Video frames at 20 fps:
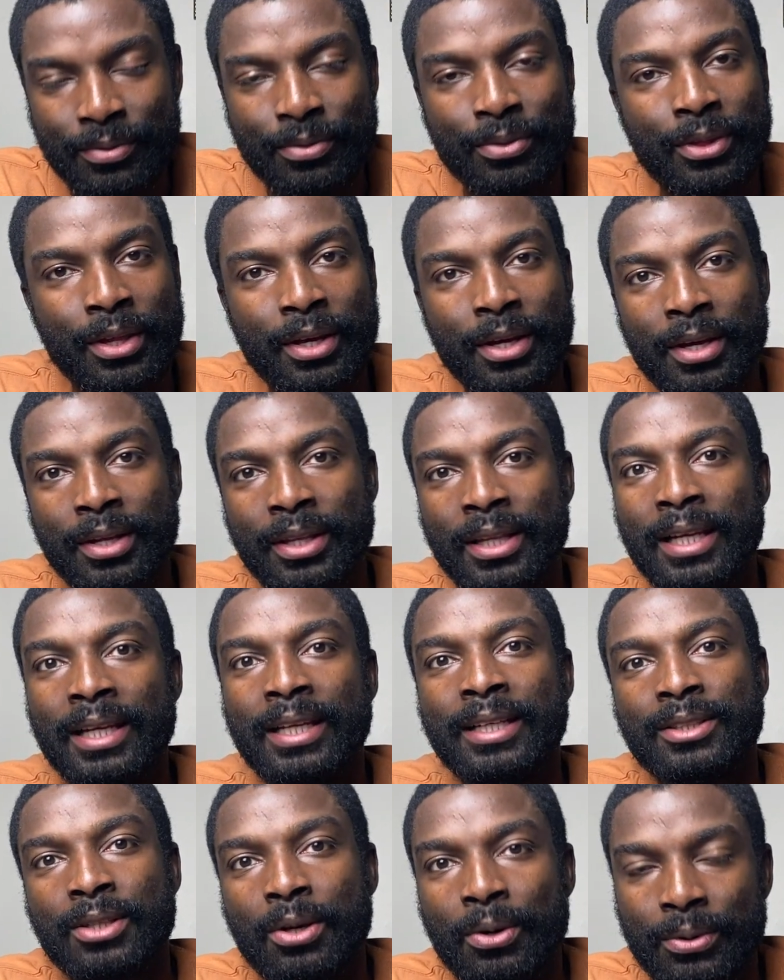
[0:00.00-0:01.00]
the
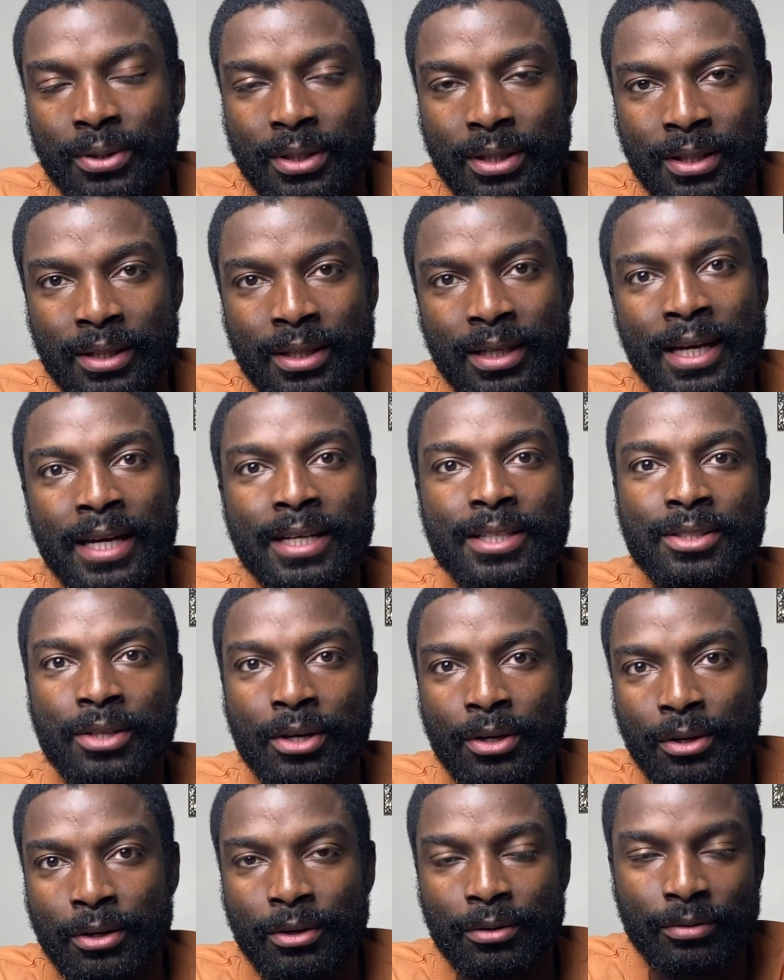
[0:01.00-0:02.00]
leaseholder gets
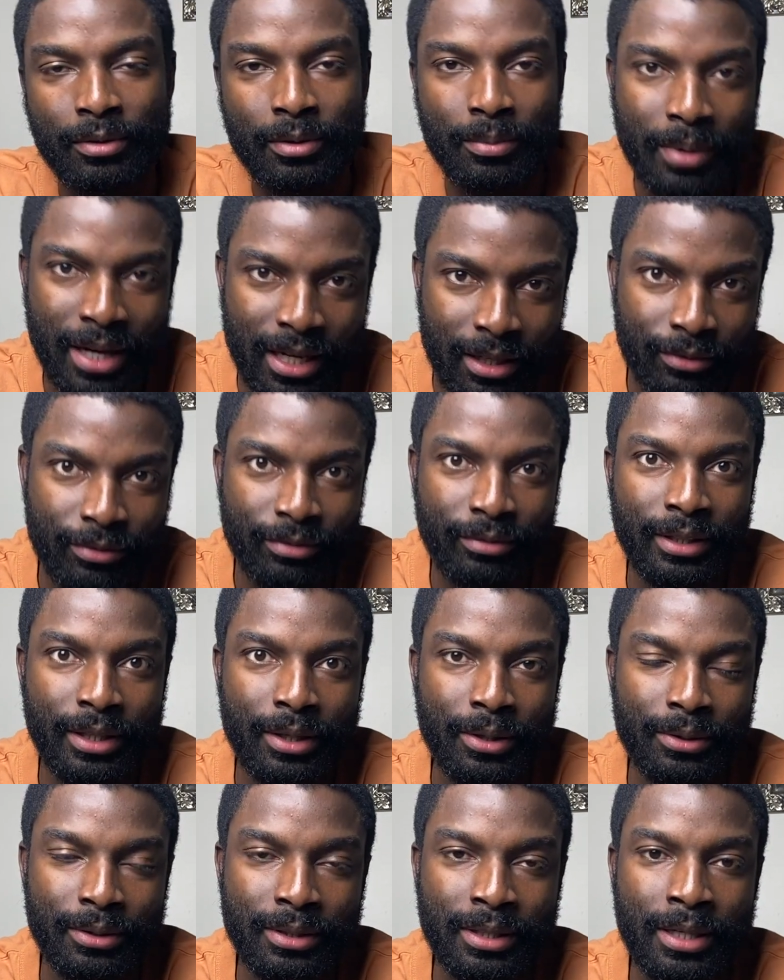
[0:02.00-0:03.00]
done over by the
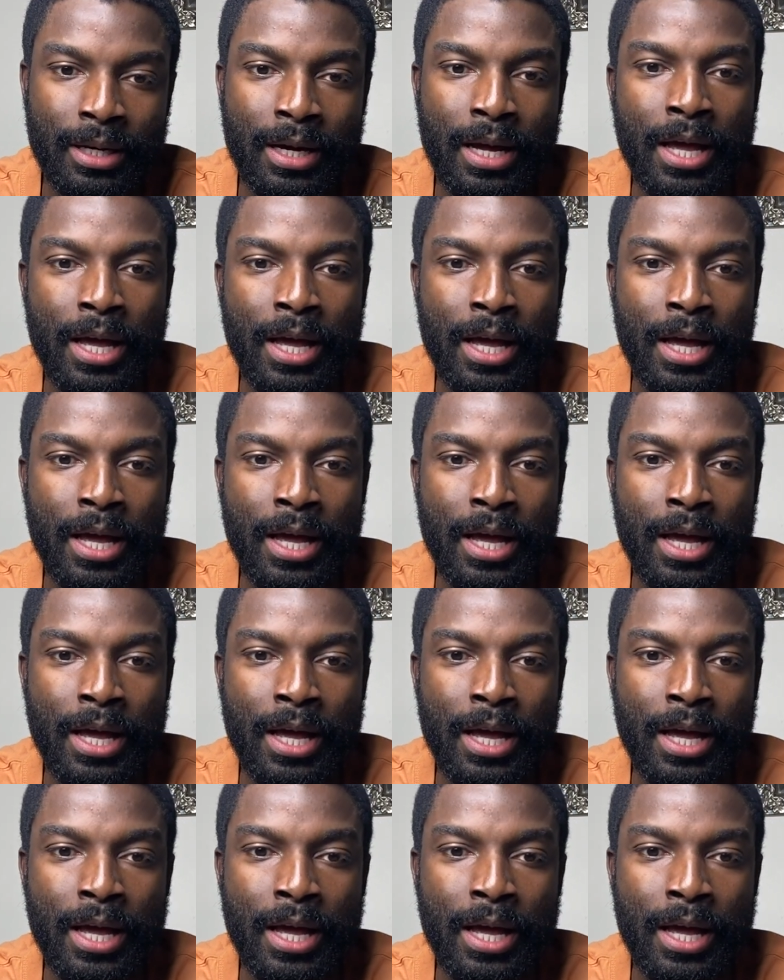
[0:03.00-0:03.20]
freeholder.